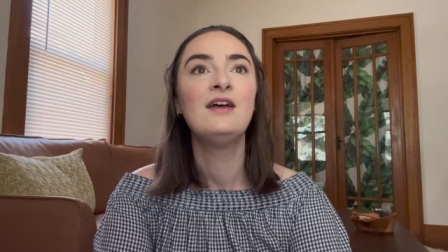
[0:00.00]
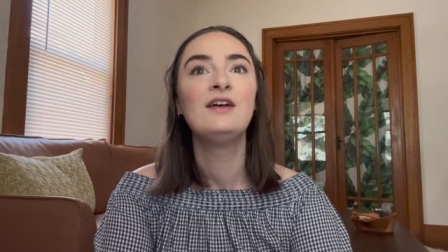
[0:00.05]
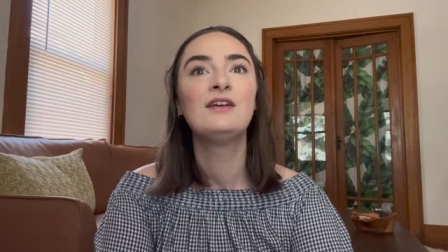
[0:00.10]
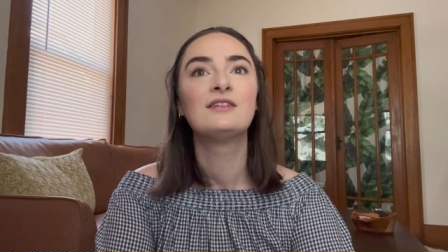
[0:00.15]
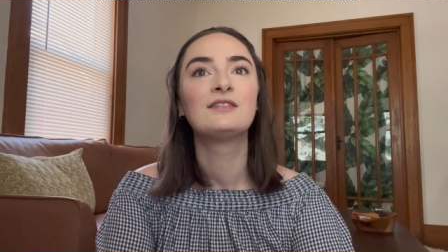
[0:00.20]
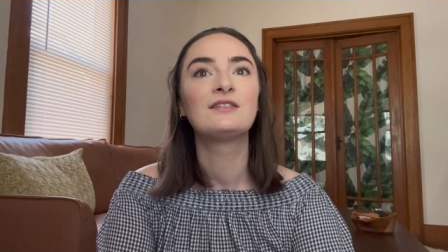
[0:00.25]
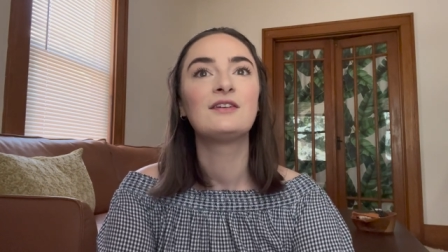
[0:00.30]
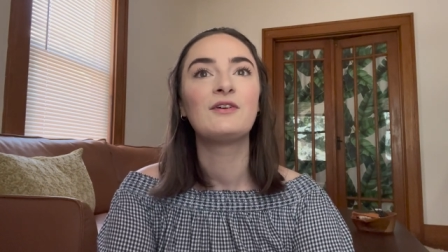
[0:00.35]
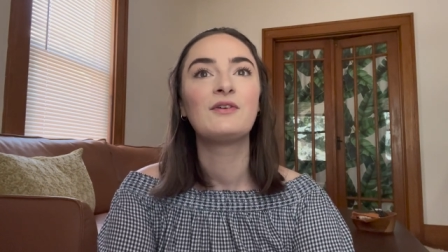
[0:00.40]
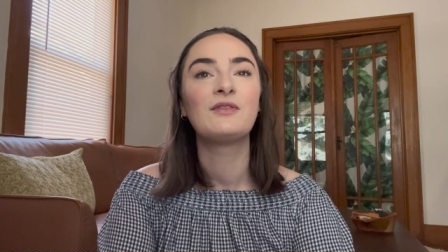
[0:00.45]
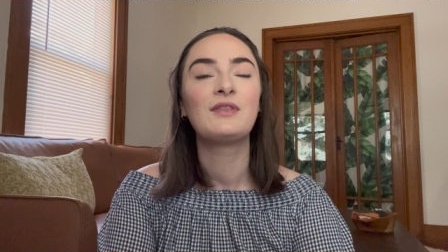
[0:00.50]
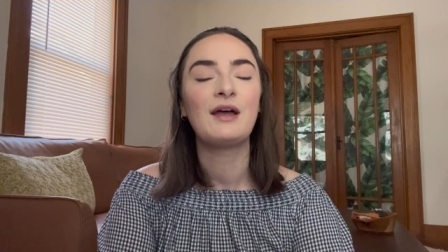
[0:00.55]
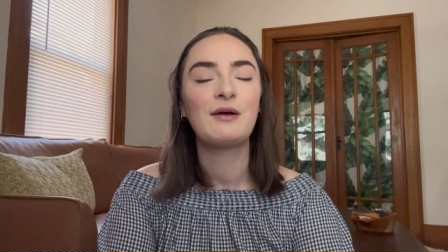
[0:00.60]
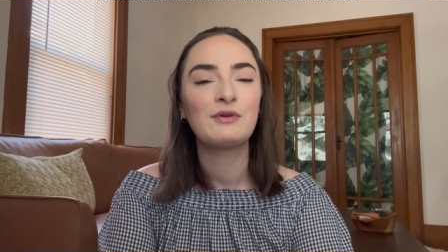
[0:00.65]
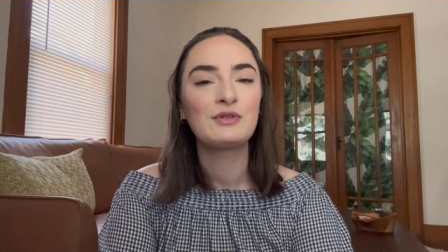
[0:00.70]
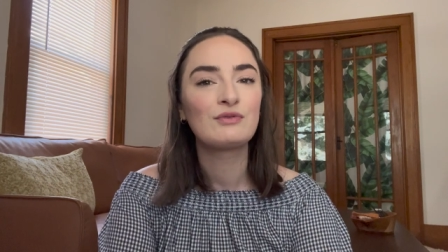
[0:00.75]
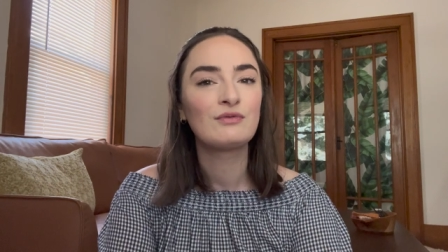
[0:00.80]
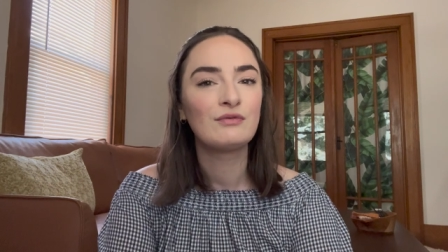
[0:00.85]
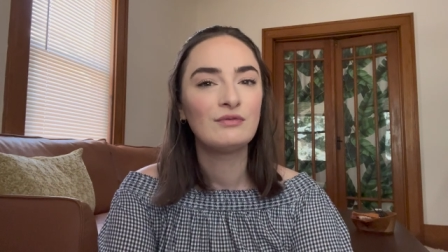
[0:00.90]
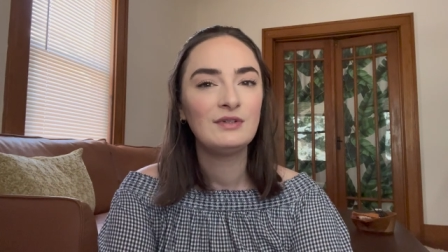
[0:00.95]
So that
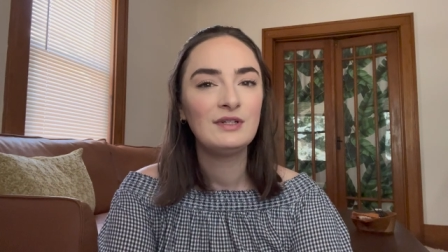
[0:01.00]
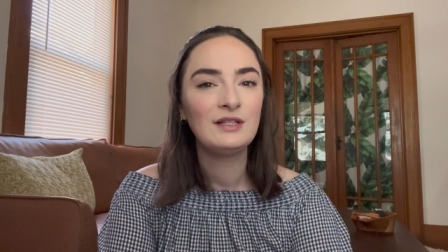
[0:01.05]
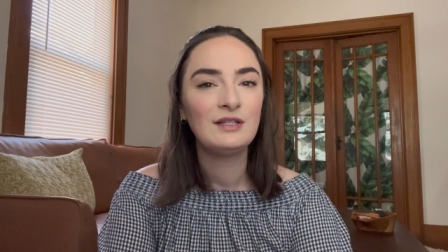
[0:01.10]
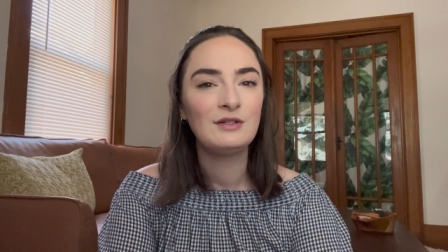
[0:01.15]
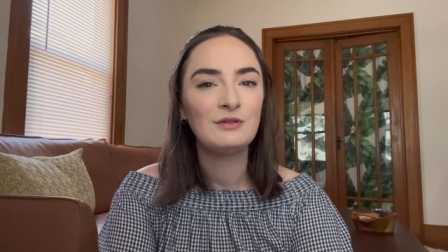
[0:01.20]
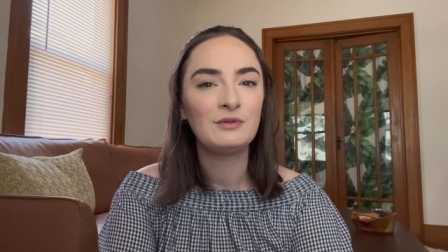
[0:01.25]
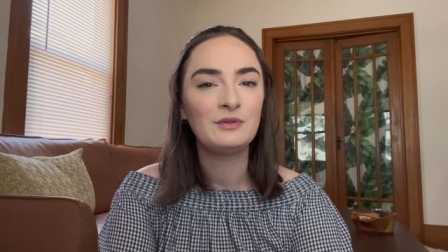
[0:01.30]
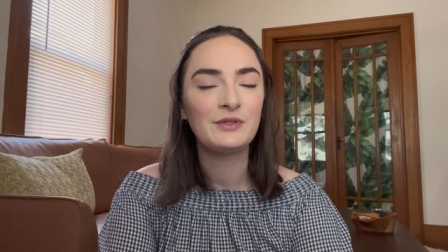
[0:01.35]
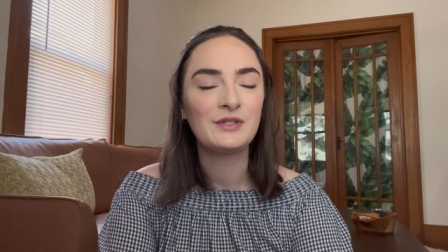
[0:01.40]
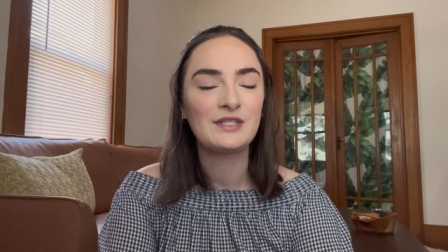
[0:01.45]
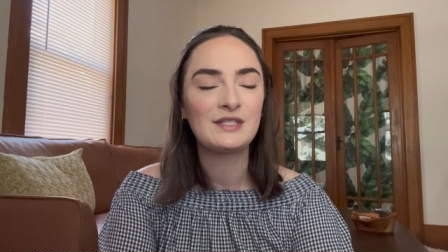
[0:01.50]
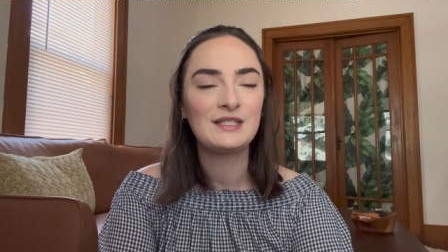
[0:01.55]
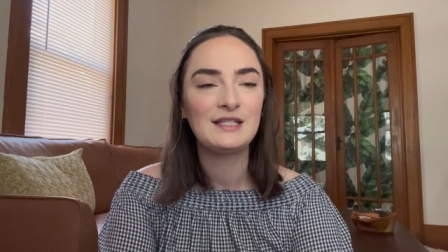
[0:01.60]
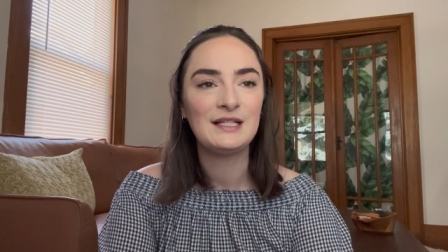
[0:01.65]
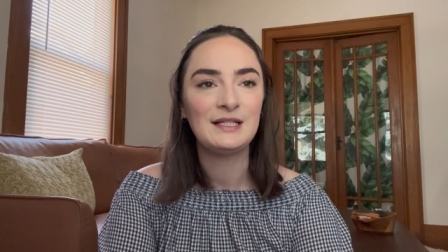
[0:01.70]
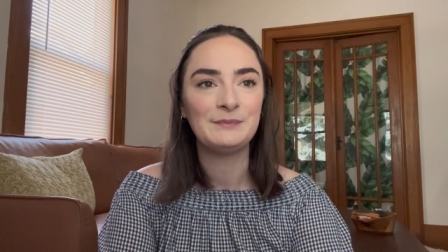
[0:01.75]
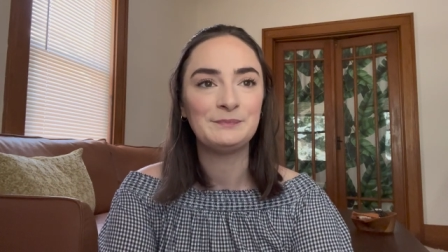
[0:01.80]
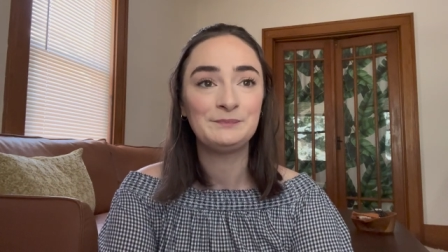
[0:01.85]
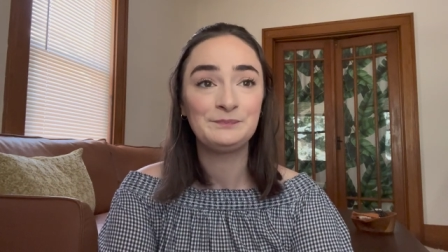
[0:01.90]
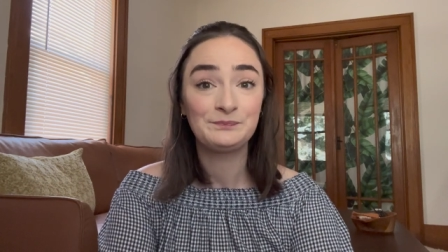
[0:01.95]
was really cool to
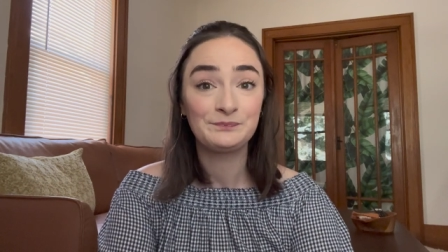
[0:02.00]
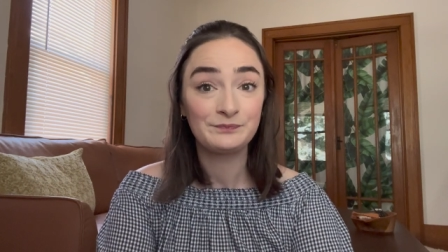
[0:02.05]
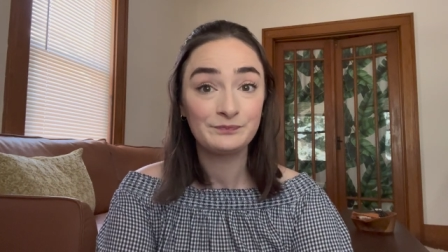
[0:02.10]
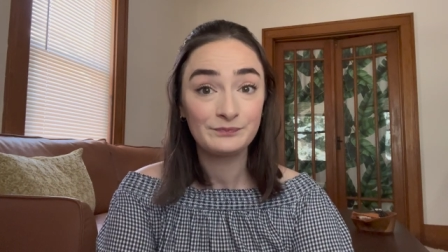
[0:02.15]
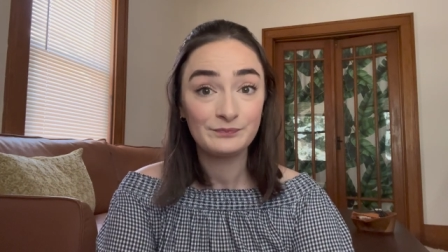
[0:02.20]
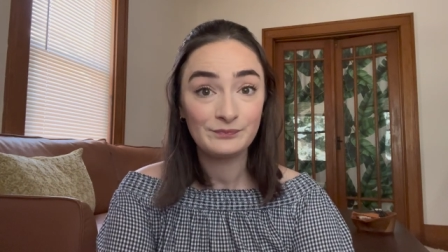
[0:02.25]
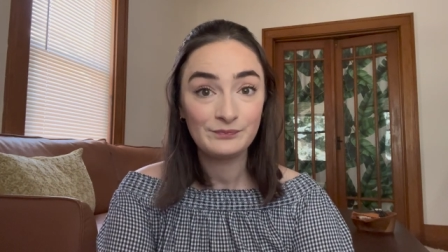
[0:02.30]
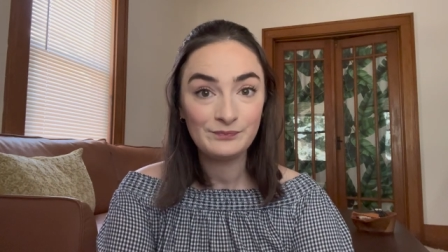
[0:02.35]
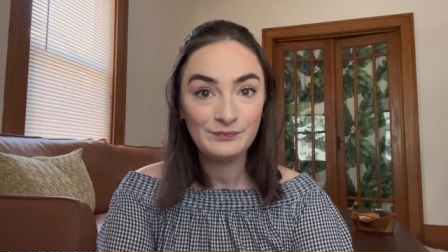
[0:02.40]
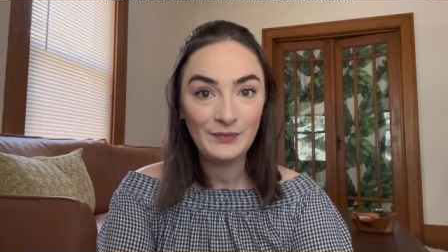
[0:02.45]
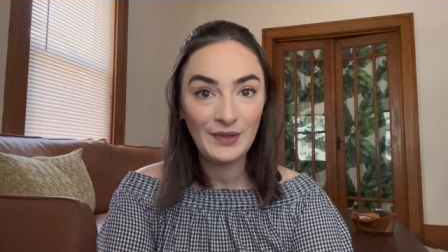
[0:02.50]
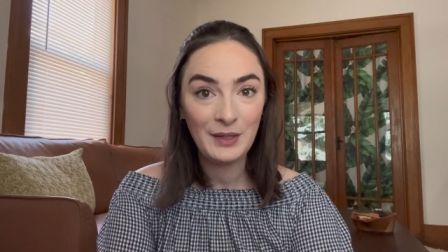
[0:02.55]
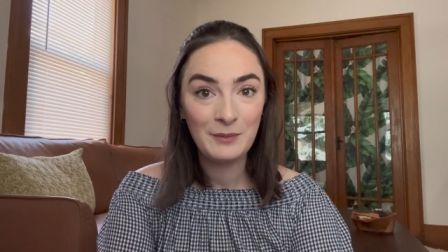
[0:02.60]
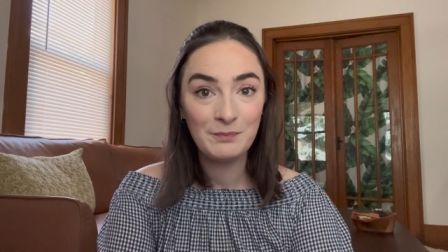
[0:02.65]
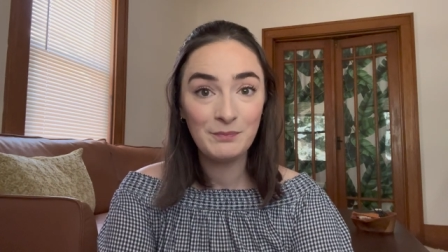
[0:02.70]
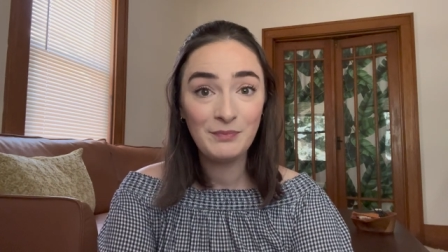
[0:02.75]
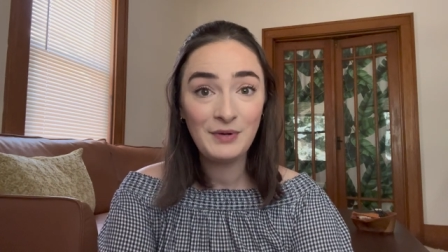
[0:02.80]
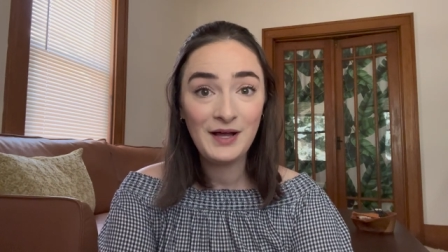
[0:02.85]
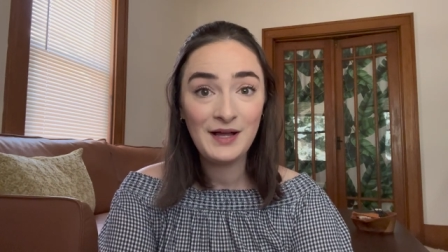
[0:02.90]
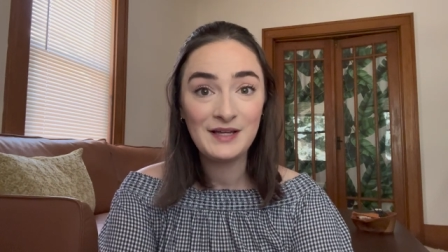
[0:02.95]
see.
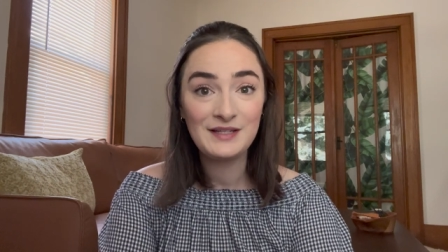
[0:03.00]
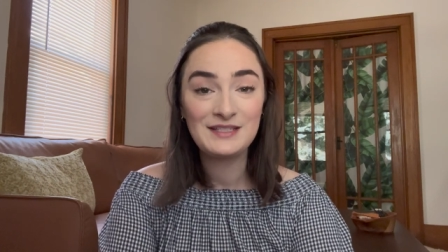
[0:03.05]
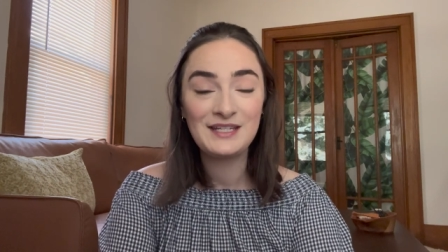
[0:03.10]
But